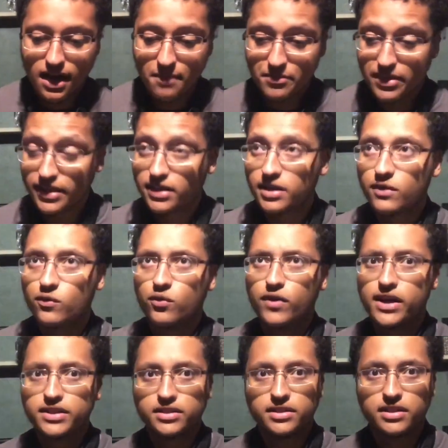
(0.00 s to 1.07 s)
I'm thinking
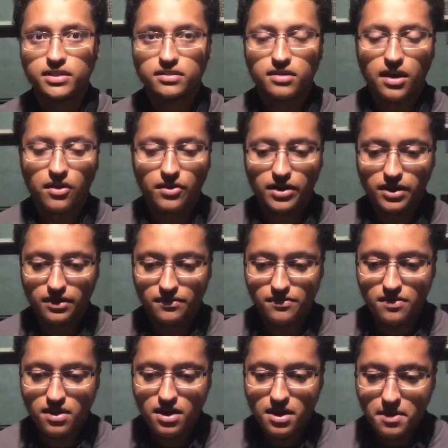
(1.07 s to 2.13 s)
resonance. How can I
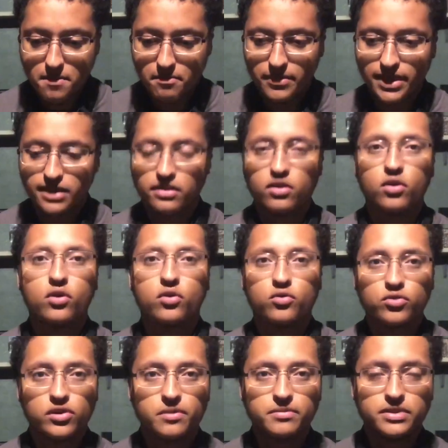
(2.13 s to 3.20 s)
make the whole
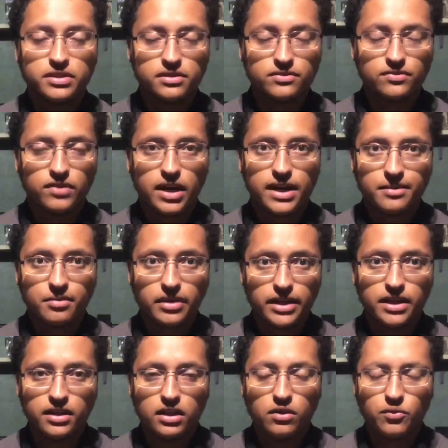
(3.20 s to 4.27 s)
room just
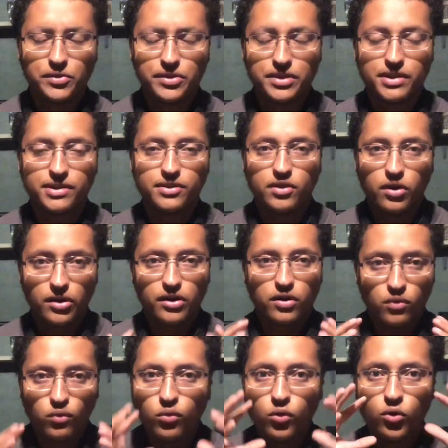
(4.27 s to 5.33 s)
vibrate with dark,
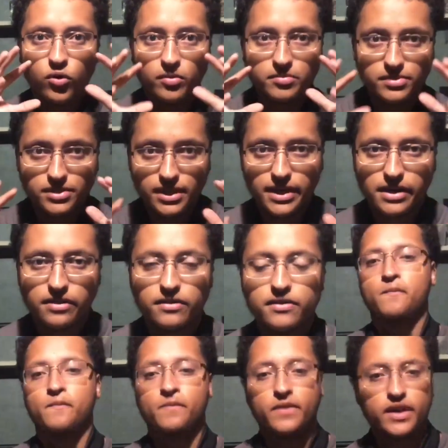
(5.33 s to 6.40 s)
warm sound?
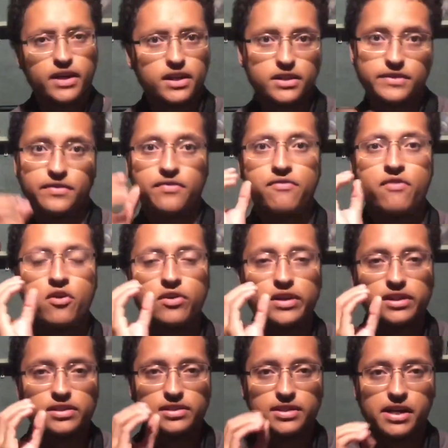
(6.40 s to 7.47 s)
And it's
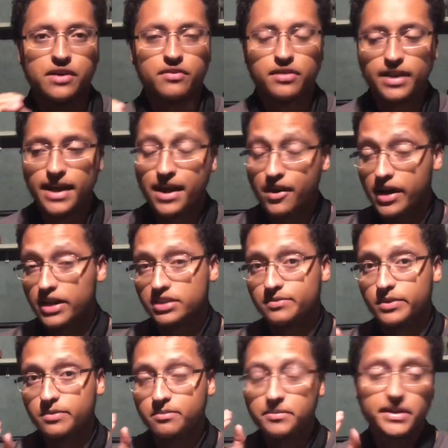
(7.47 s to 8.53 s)
focused sound. The air has to
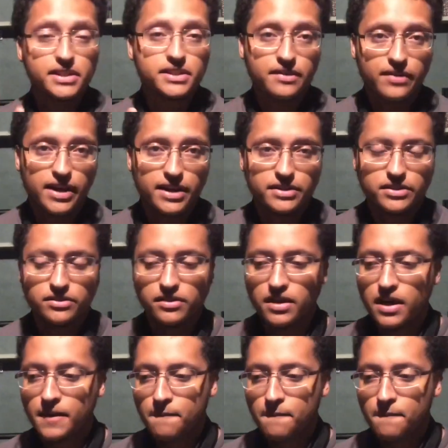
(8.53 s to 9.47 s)
be much faster.